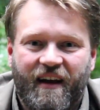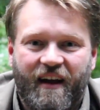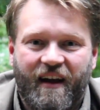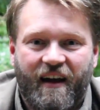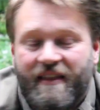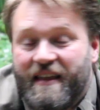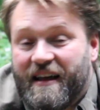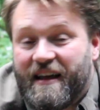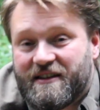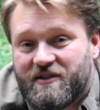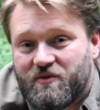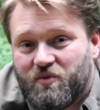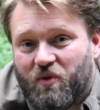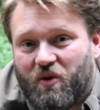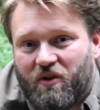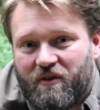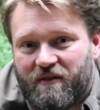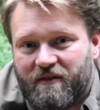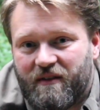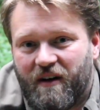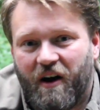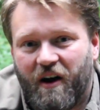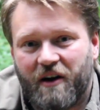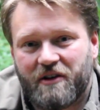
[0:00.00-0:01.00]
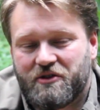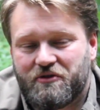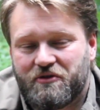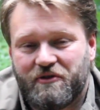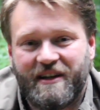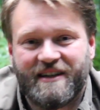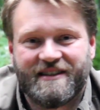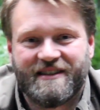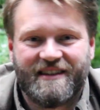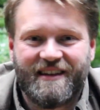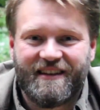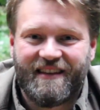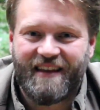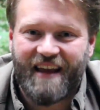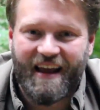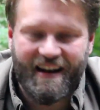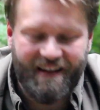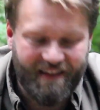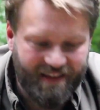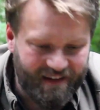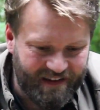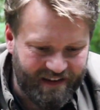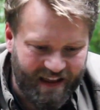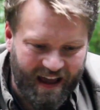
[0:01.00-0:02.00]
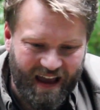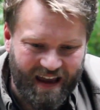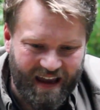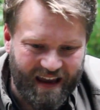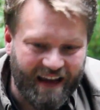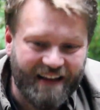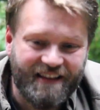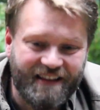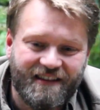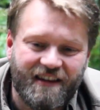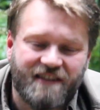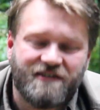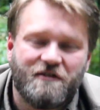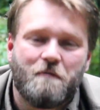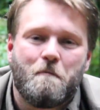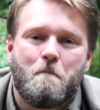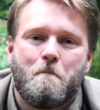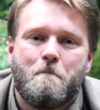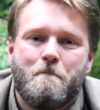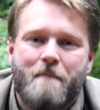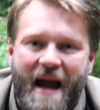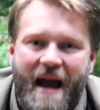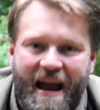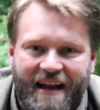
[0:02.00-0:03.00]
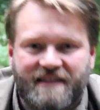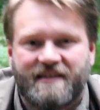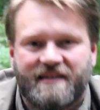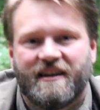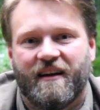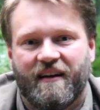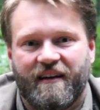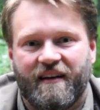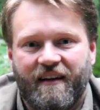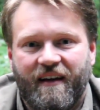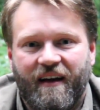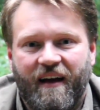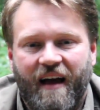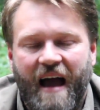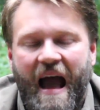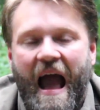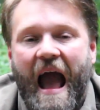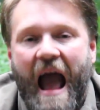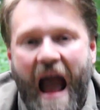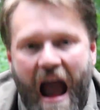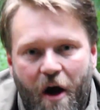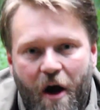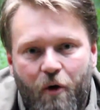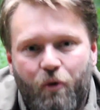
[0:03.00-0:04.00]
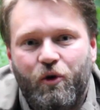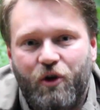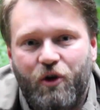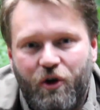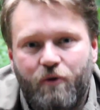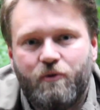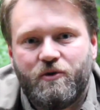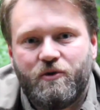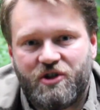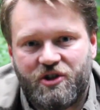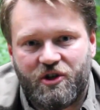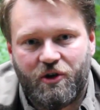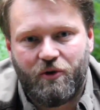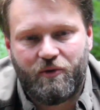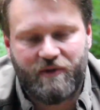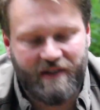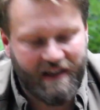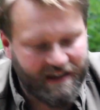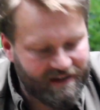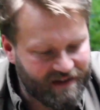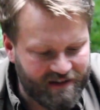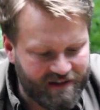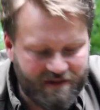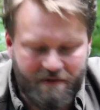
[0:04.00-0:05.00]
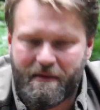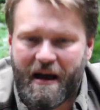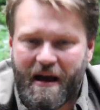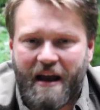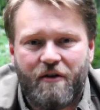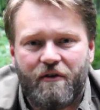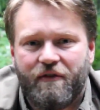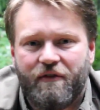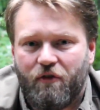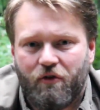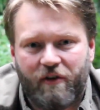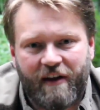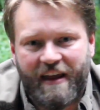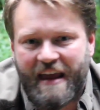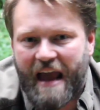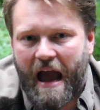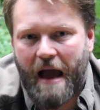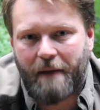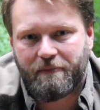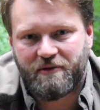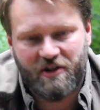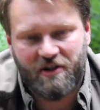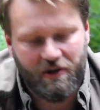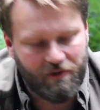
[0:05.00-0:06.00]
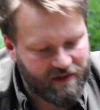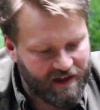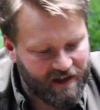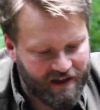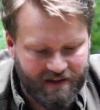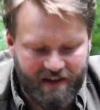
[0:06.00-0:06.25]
And that's what archery is. And at the end of the day, it doesn't matter how you shoot. It doesn't matter if you're a gap shooter.